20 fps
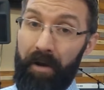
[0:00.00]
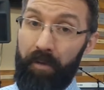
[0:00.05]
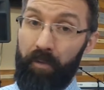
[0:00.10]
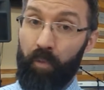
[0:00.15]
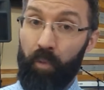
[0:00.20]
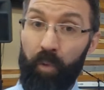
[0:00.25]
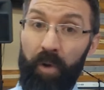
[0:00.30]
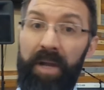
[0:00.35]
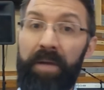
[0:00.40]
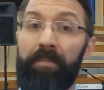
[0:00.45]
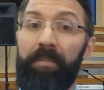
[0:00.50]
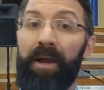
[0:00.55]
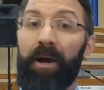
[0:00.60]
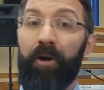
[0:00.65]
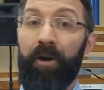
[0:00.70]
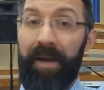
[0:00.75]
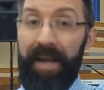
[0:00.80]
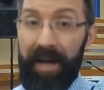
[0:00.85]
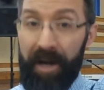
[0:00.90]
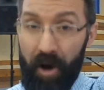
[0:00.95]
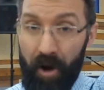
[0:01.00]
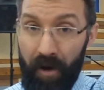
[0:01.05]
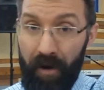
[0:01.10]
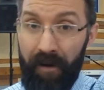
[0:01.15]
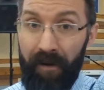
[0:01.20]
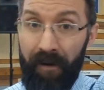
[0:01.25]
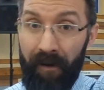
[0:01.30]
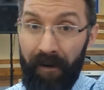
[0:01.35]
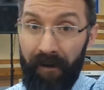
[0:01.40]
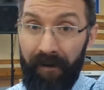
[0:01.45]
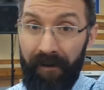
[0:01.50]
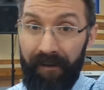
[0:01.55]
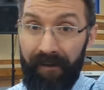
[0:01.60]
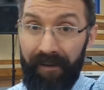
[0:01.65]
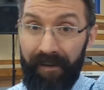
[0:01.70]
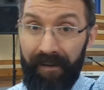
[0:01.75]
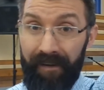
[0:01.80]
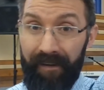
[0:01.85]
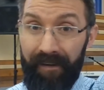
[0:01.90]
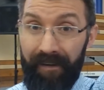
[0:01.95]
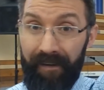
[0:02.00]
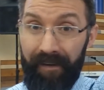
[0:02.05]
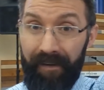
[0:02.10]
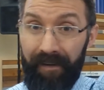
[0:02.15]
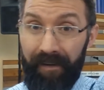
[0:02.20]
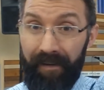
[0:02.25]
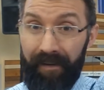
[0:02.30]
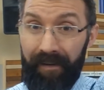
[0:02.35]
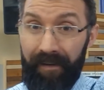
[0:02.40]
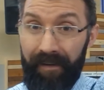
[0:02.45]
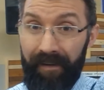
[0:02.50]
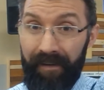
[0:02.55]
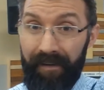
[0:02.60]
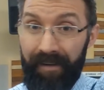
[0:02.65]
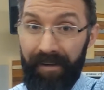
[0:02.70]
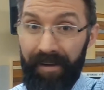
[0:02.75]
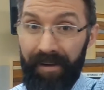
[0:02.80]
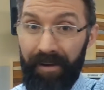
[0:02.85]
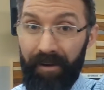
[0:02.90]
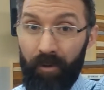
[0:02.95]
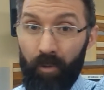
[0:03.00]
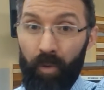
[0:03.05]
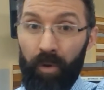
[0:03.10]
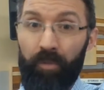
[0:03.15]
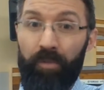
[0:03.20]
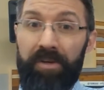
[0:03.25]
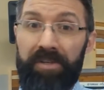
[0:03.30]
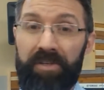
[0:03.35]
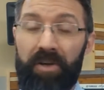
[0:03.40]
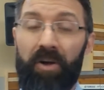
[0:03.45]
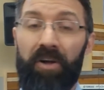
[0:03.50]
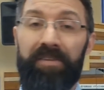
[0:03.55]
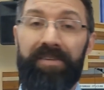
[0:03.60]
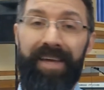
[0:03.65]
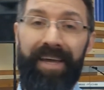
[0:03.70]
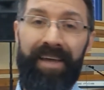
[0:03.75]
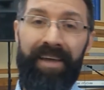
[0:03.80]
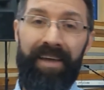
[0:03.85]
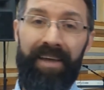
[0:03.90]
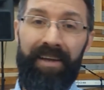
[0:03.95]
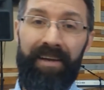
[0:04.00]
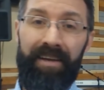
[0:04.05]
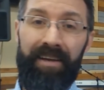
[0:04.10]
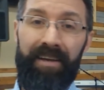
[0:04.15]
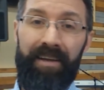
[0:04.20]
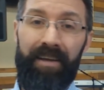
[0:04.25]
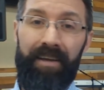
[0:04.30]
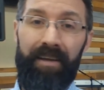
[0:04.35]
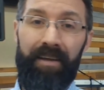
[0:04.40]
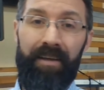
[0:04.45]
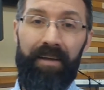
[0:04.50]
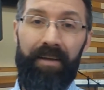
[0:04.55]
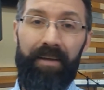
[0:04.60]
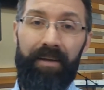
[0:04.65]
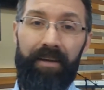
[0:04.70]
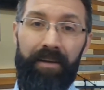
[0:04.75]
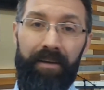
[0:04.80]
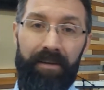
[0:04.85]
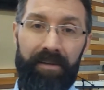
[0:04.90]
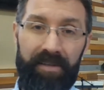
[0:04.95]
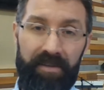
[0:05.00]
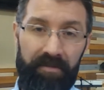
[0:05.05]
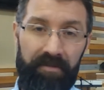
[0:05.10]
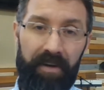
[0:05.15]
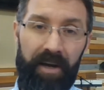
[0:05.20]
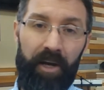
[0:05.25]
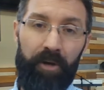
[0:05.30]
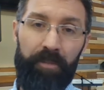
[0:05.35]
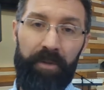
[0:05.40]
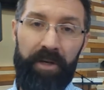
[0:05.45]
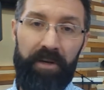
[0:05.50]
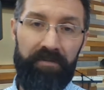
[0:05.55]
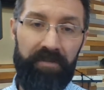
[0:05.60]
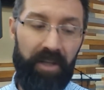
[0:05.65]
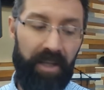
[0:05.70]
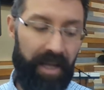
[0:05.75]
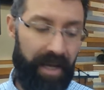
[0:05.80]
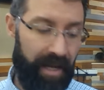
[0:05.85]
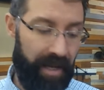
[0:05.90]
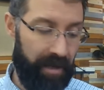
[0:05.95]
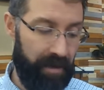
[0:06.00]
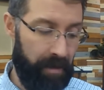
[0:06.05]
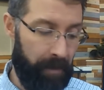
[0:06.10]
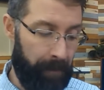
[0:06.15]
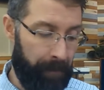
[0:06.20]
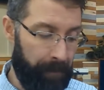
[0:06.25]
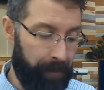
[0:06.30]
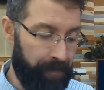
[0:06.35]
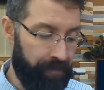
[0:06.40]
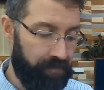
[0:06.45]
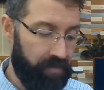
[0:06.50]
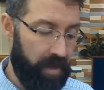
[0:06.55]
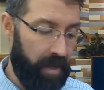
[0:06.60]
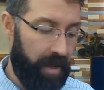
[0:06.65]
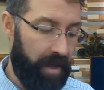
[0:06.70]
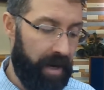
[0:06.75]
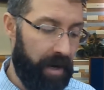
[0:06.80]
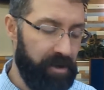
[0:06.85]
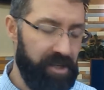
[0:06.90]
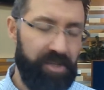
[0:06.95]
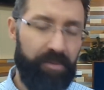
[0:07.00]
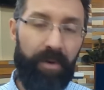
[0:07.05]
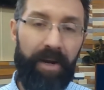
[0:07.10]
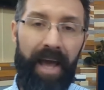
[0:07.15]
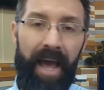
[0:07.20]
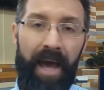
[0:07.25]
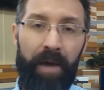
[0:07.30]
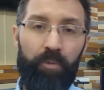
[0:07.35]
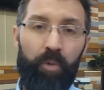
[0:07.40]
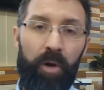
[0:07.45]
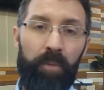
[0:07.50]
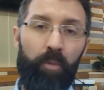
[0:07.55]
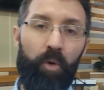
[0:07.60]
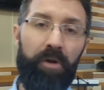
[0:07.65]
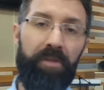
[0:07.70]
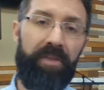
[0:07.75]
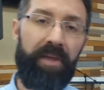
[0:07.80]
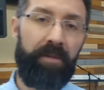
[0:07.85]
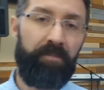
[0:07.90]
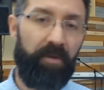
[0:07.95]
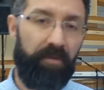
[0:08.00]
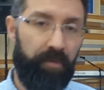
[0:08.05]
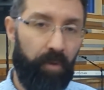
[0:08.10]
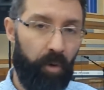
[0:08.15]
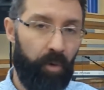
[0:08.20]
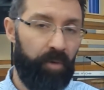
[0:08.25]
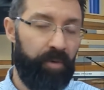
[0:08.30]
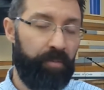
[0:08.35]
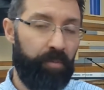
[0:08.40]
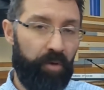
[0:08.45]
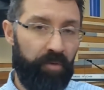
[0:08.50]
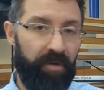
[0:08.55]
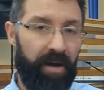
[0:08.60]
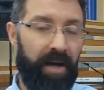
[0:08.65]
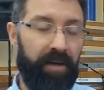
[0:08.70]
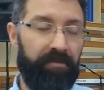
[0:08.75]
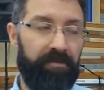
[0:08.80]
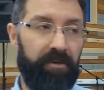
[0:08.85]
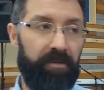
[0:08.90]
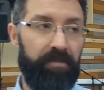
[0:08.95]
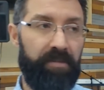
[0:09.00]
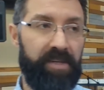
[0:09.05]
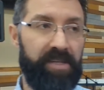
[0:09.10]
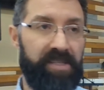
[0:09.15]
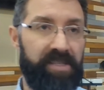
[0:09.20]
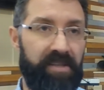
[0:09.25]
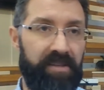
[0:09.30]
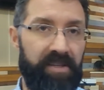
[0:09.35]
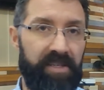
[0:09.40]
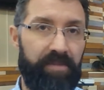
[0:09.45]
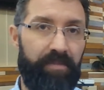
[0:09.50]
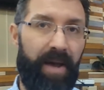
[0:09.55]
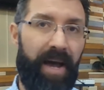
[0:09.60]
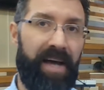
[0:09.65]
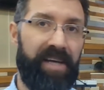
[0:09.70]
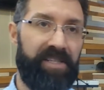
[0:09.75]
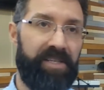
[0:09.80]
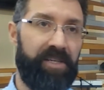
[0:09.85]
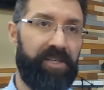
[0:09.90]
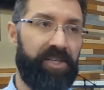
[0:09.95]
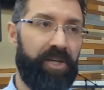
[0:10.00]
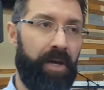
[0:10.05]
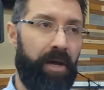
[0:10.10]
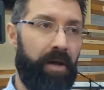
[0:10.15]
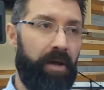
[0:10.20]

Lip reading: Remarrying her would result in defilement of the land. And I just want to add one more thing before we move on from this passage.